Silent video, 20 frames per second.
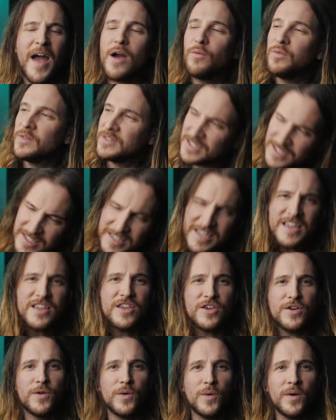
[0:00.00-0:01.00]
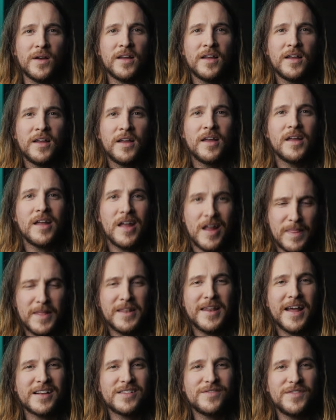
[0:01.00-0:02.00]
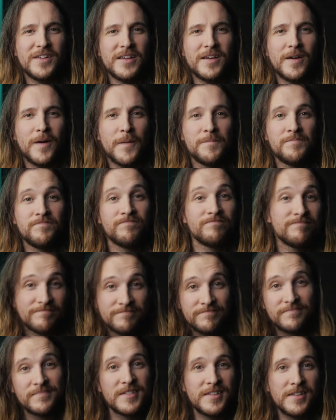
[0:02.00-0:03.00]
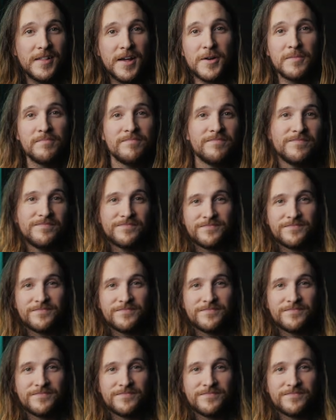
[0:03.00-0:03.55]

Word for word: I will see you in the next video. See you later.